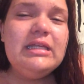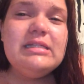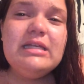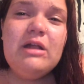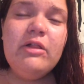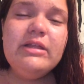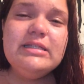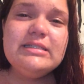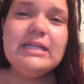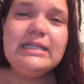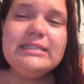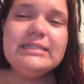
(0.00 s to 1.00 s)
he said all
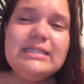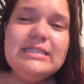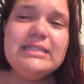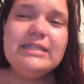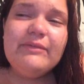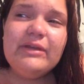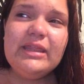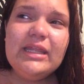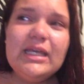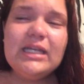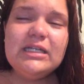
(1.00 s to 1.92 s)
these nice things and everything,